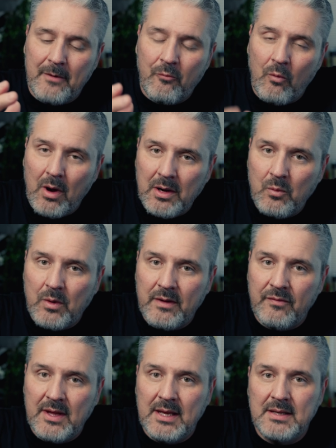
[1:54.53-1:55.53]
I've wanted one
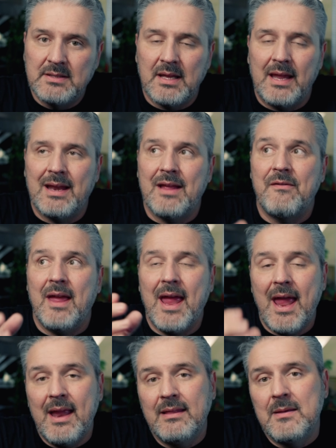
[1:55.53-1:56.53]
of these and I've
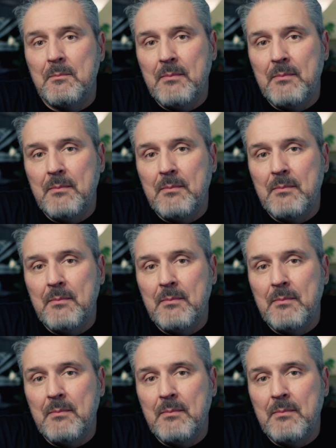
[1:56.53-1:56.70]
had the